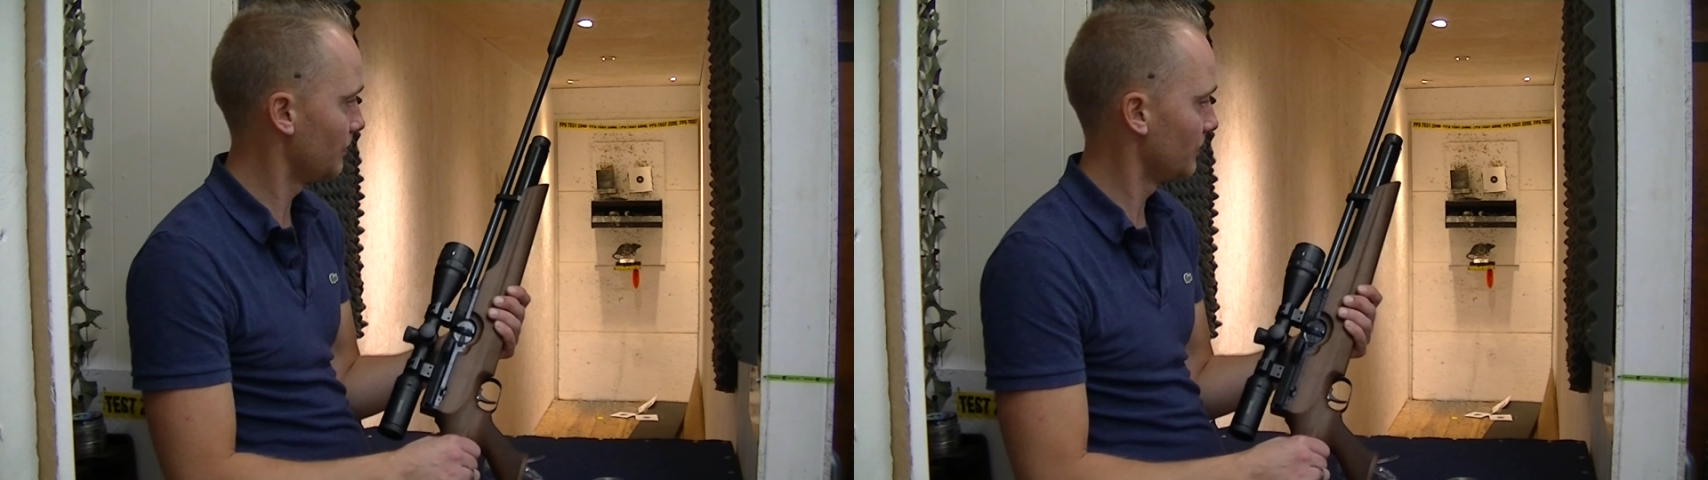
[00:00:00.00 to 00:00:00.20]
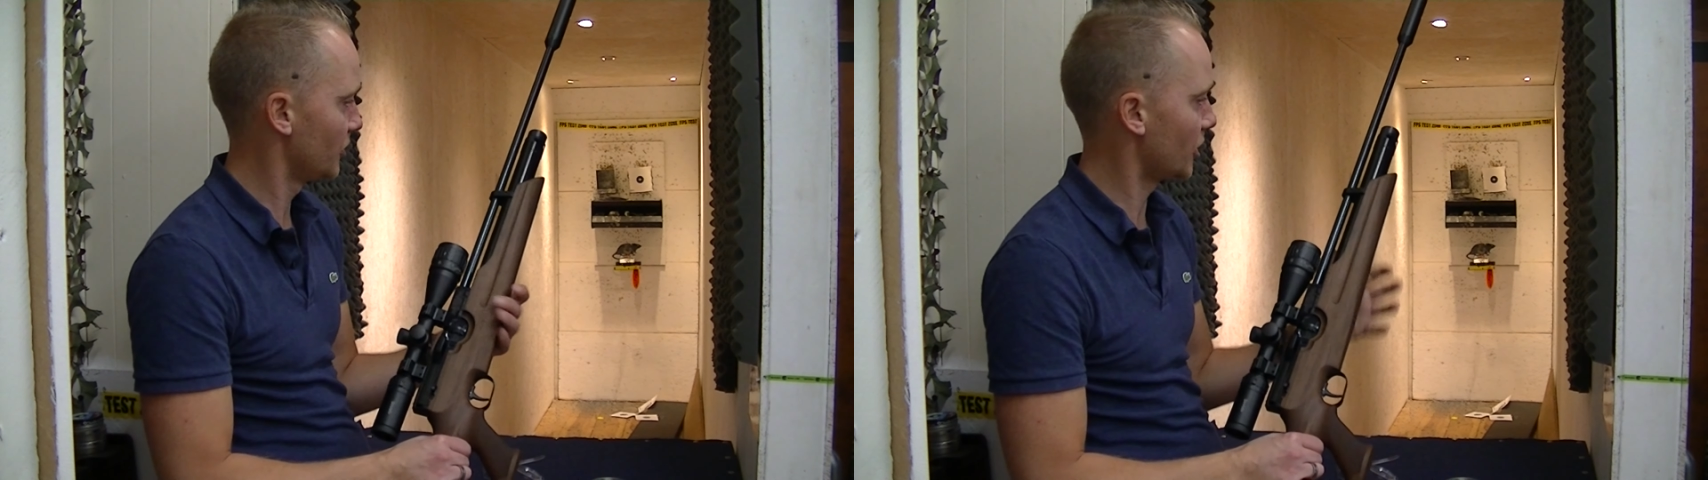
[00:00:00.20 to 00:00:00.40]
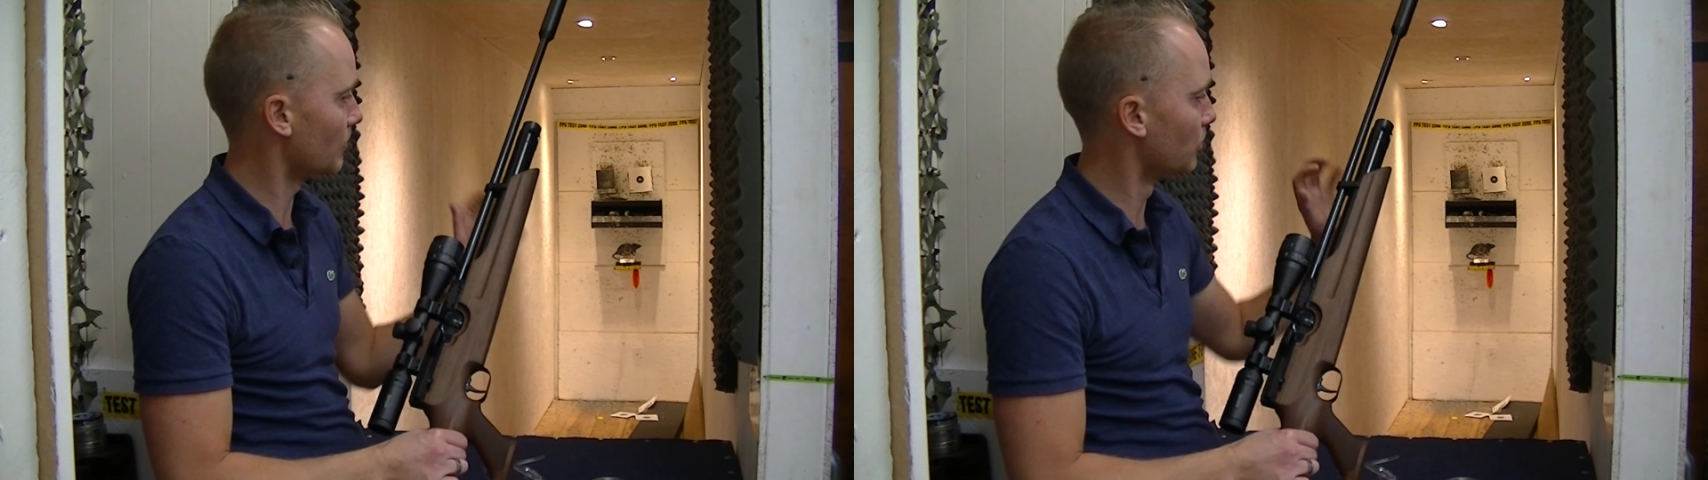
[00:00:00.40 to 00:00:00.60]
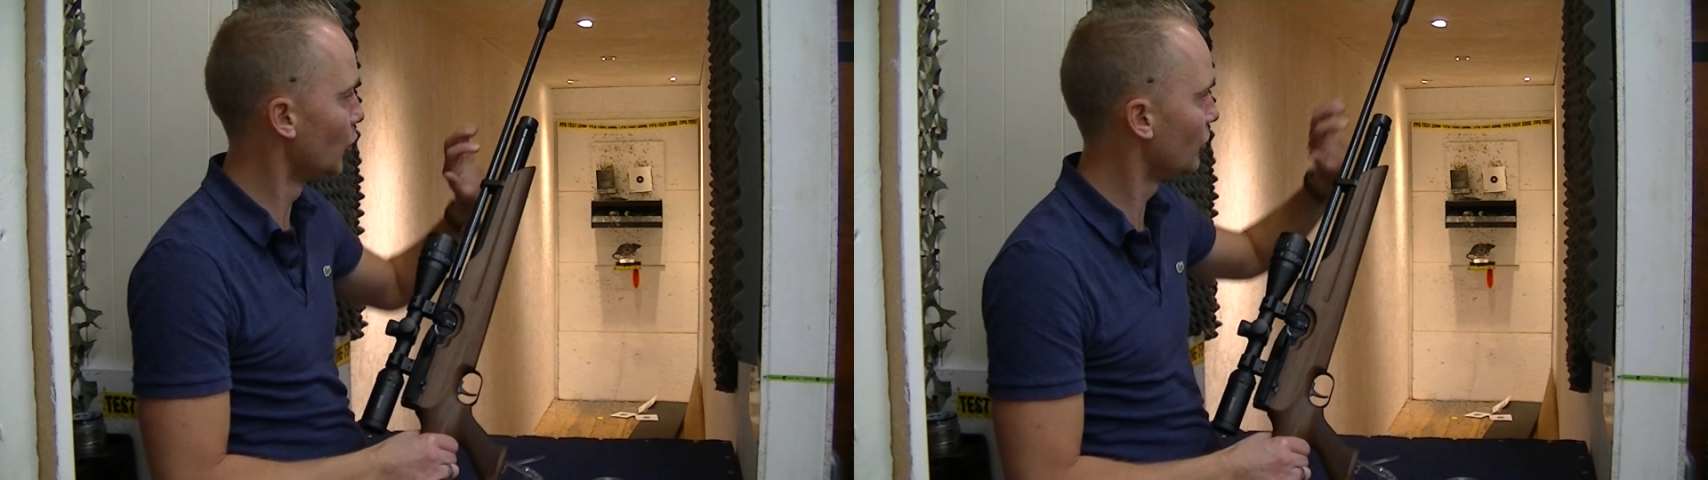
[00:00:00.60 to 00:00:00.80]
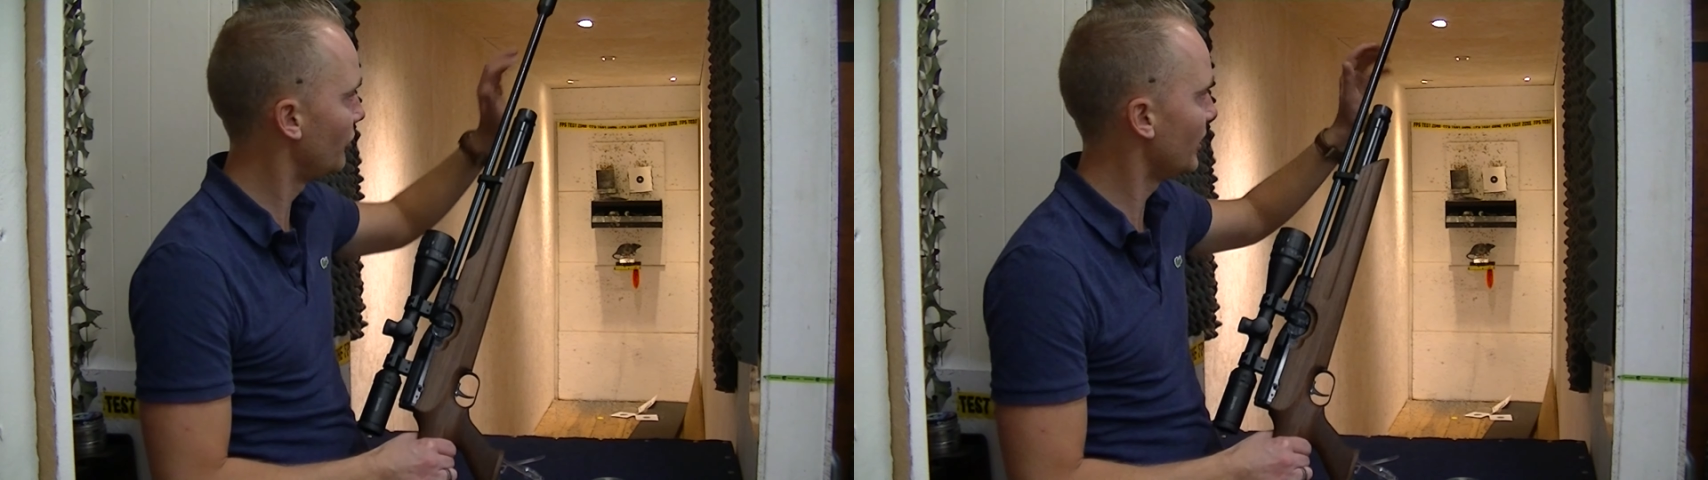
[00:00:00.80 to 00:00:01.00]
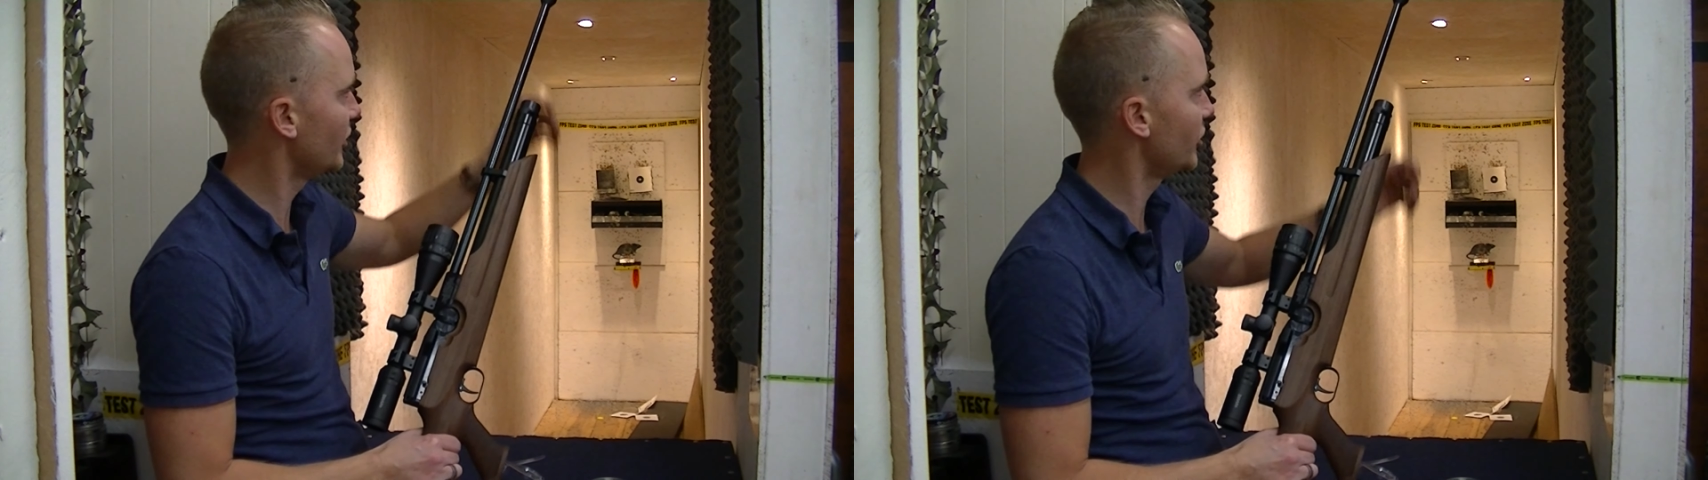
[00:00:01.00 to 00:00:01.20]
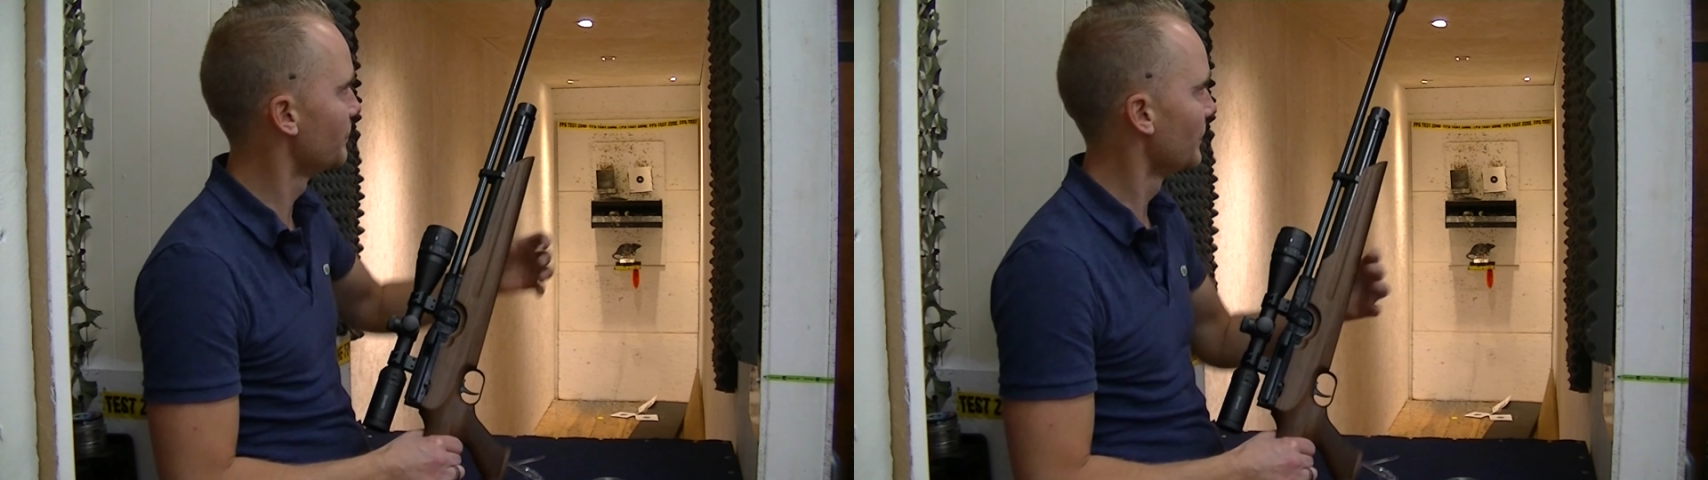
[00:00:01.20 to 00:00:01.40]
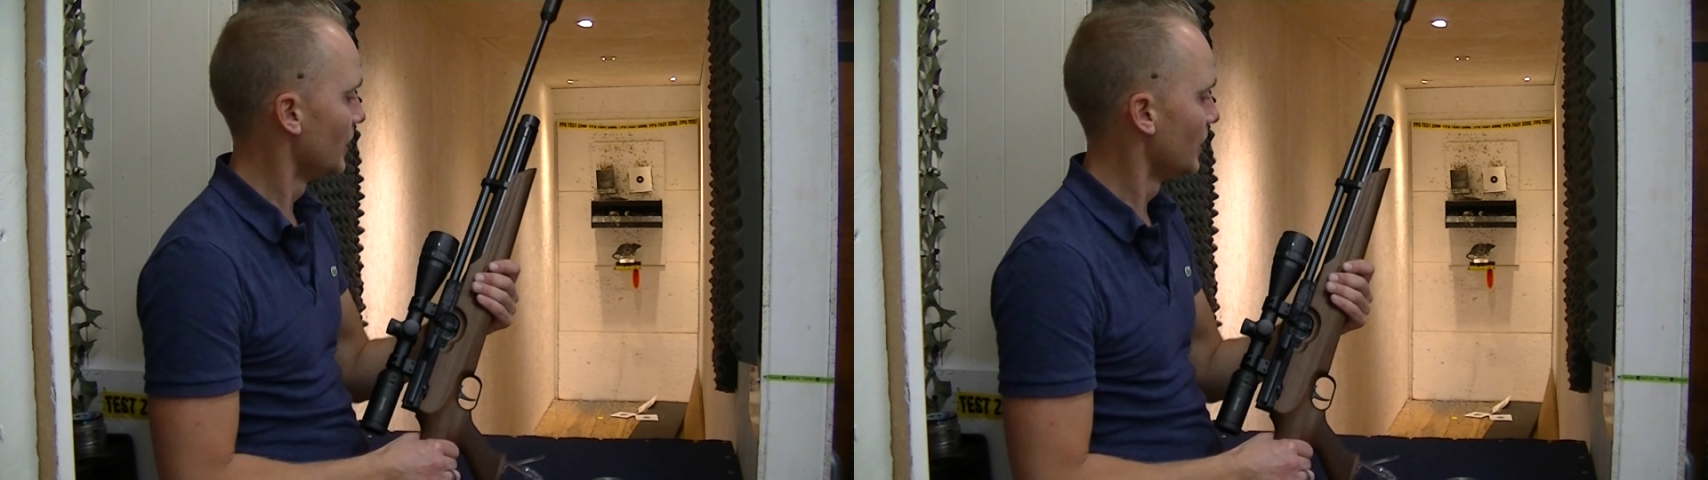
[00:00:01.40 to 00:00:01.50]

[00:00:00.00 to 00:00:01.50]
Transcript: it's got a blued finish.